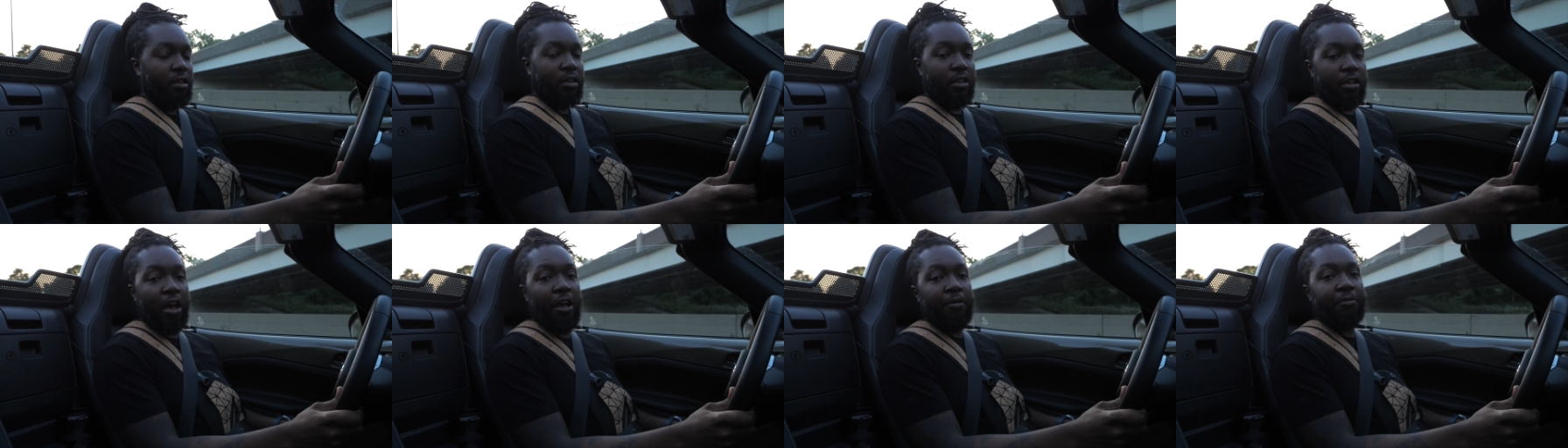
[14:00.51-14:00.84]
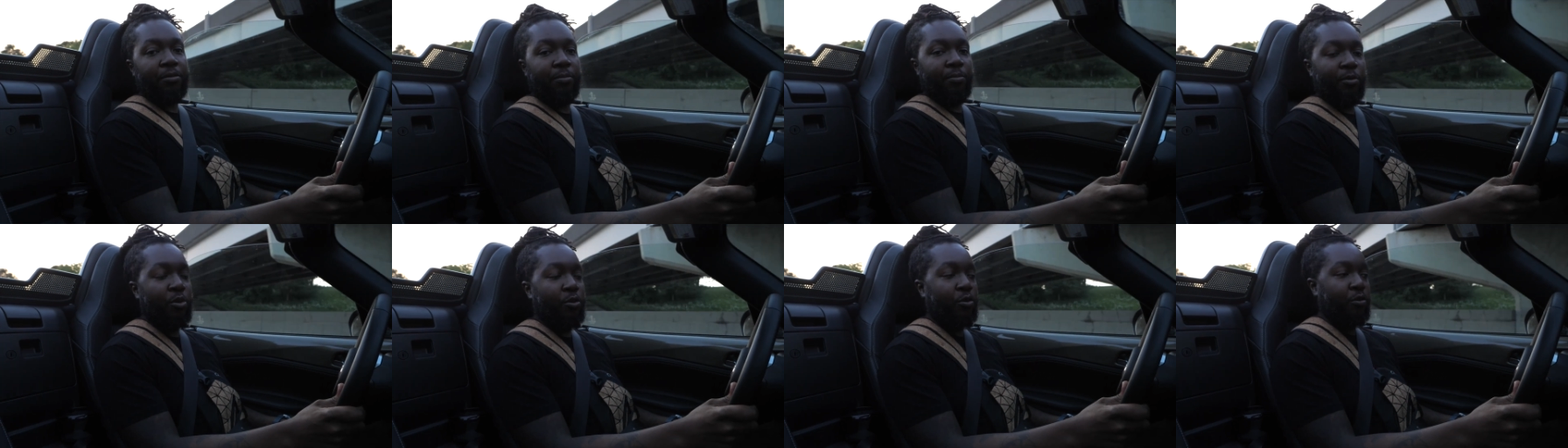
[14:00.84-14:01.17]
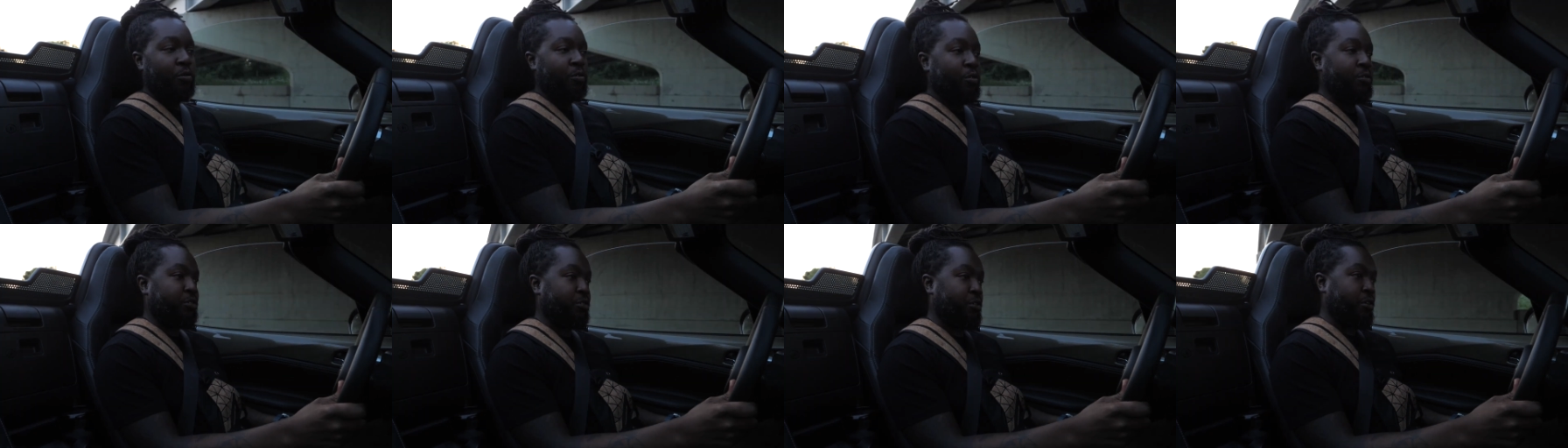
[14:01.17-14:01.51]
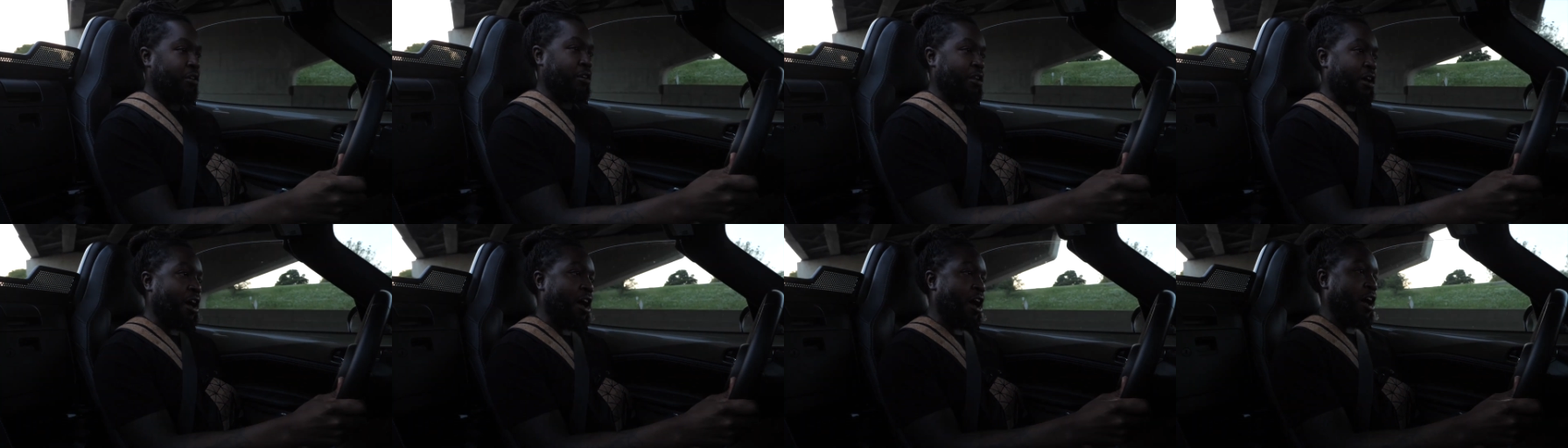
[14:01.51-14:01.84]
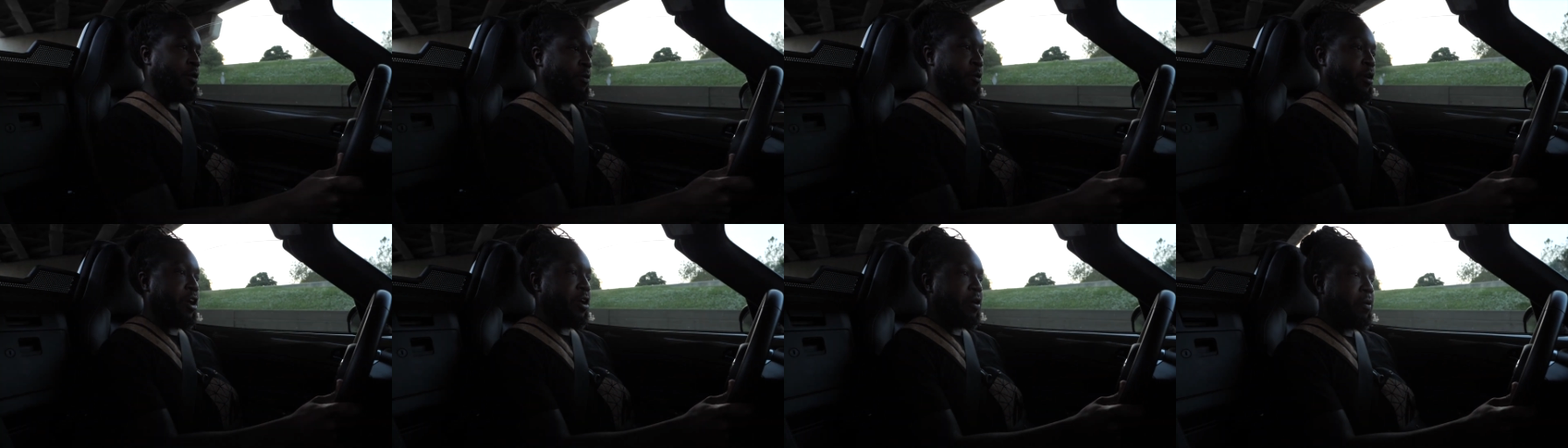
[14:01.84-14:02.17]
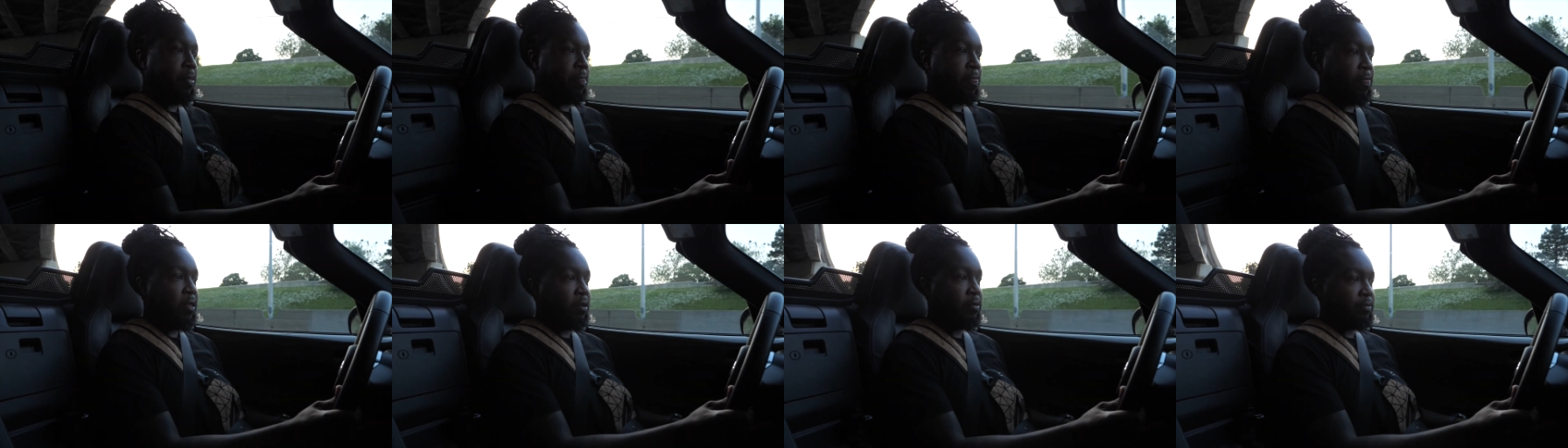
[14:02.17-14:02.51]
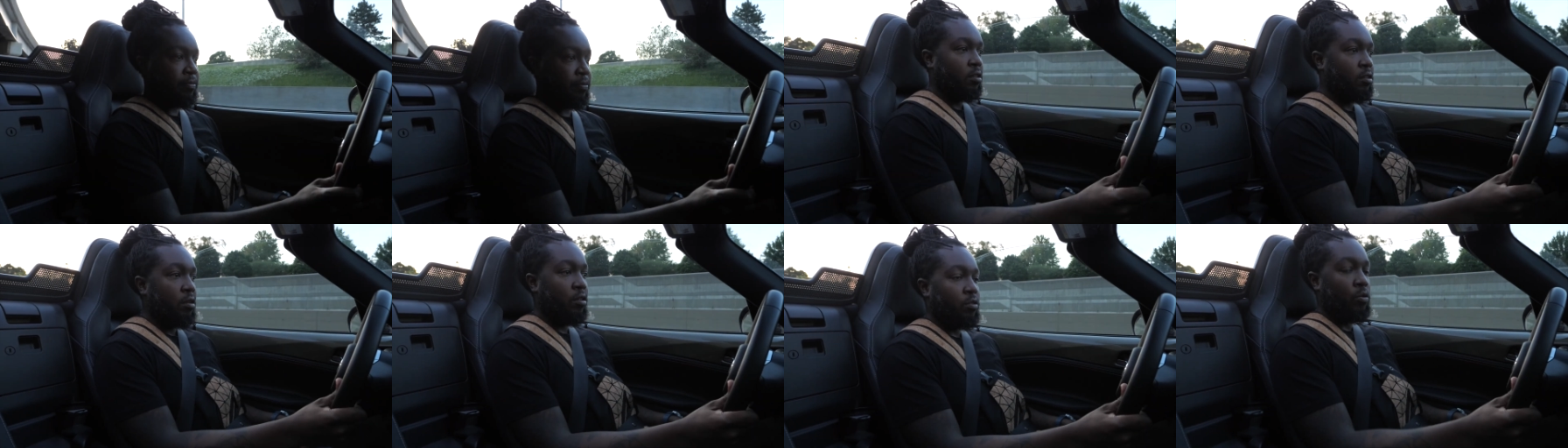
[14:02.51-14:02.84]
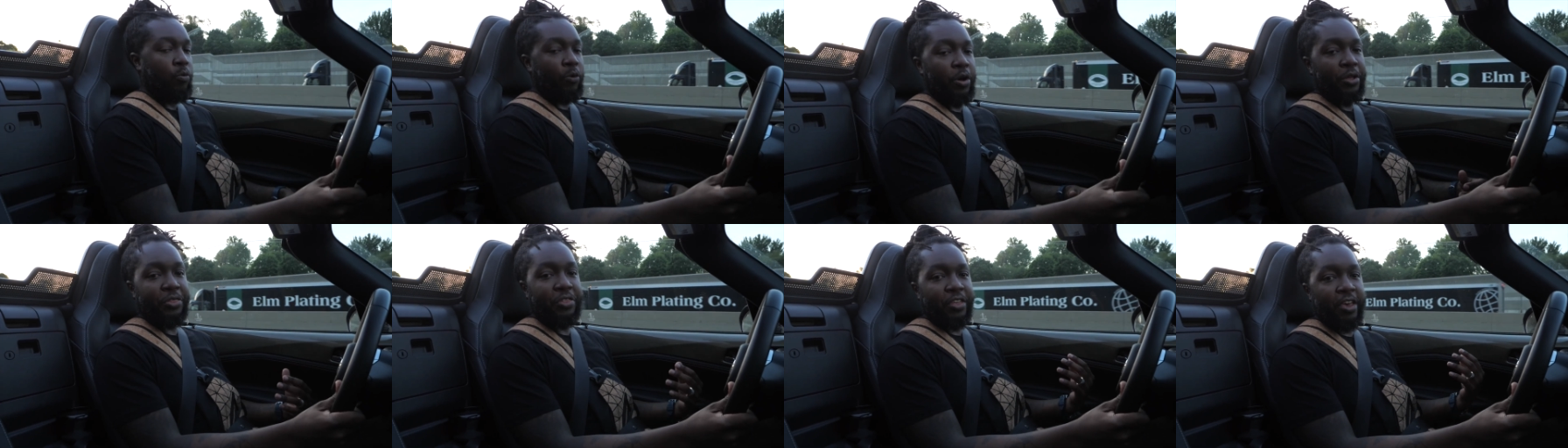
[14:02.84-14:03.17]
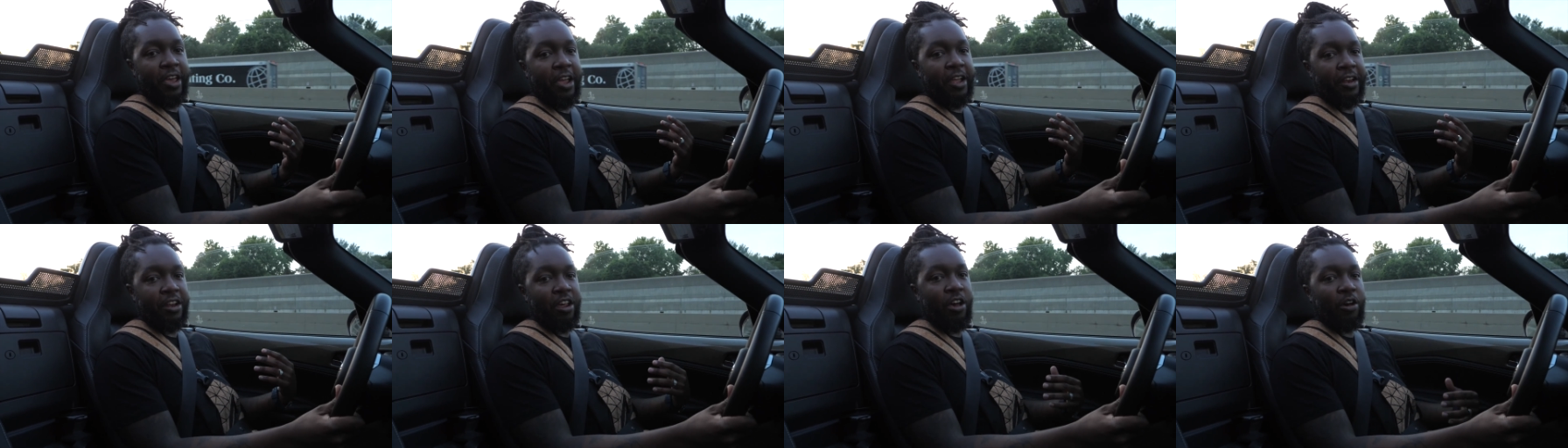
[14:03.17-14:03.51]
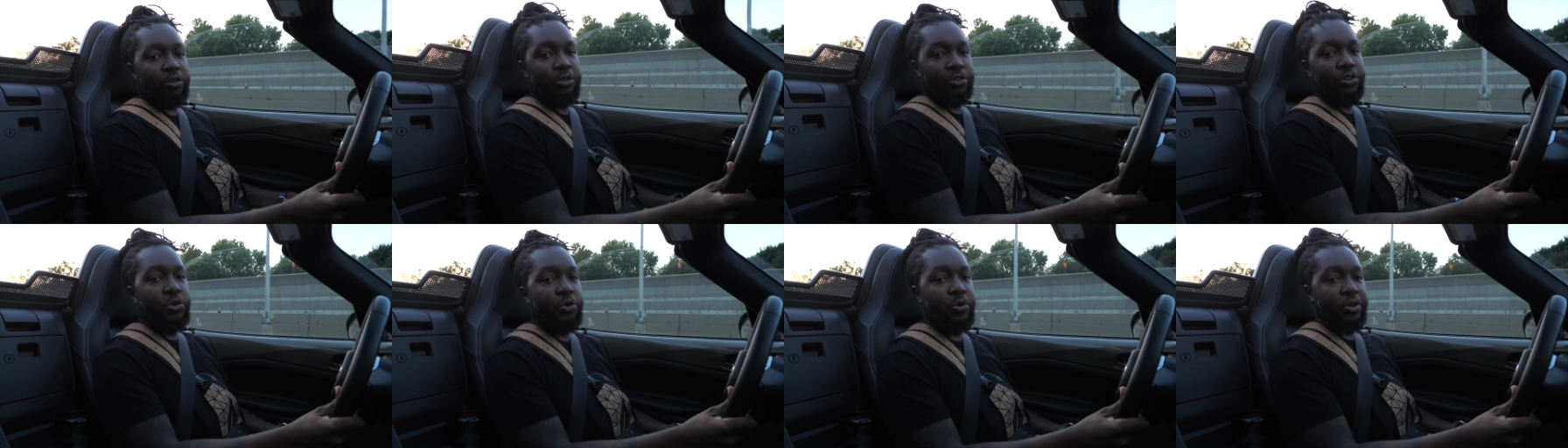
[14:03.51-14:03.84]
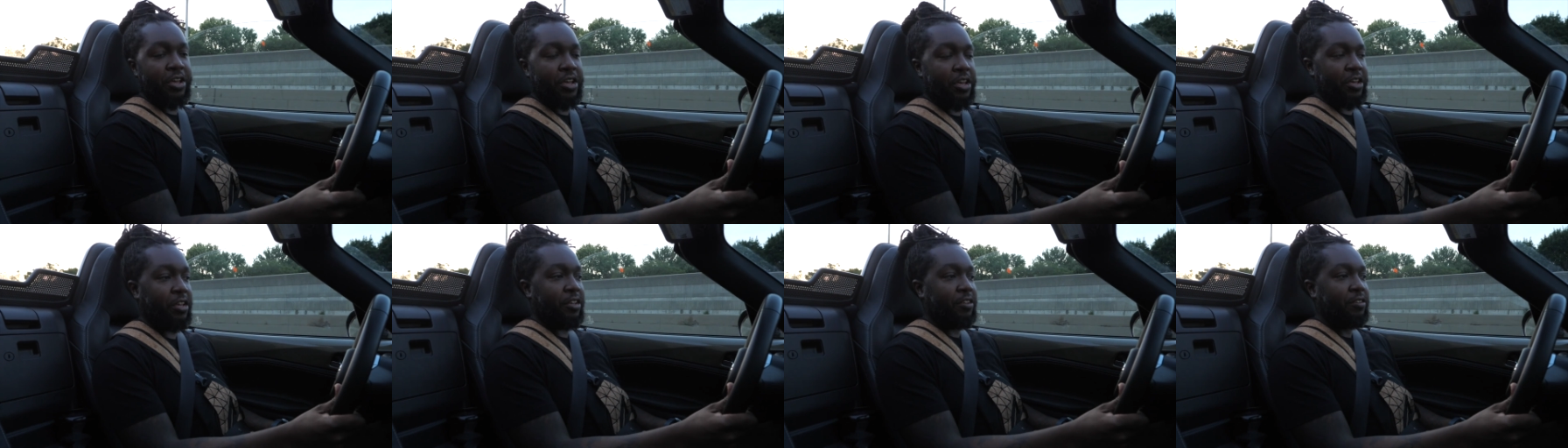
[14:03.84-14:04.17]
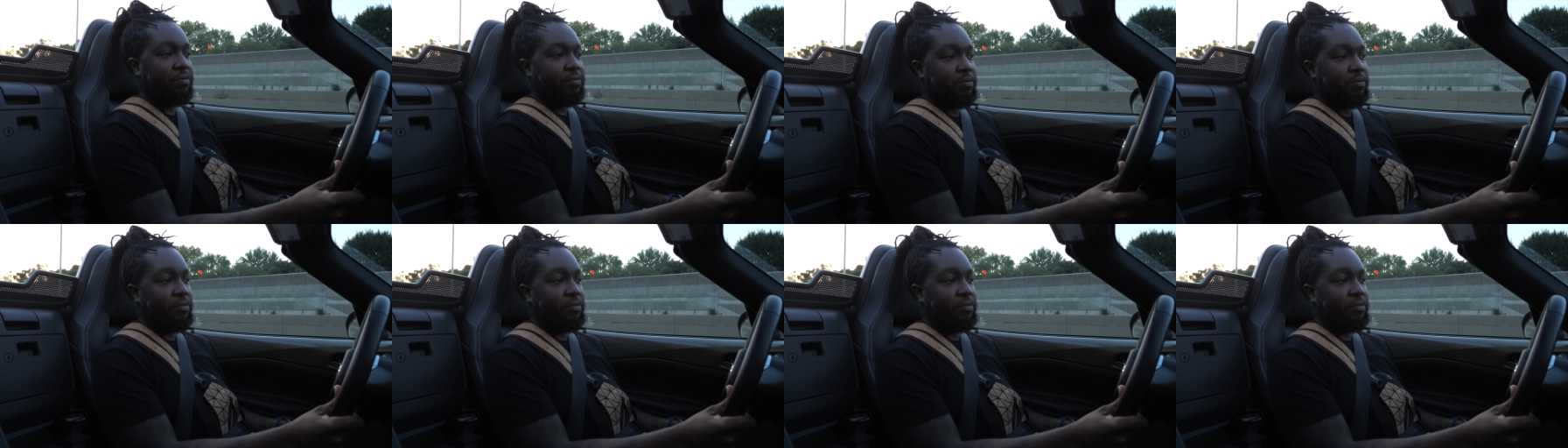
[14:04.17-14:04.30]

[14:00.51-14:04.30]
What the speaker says: Comfortable cruiser on the highway. One thing though, you do get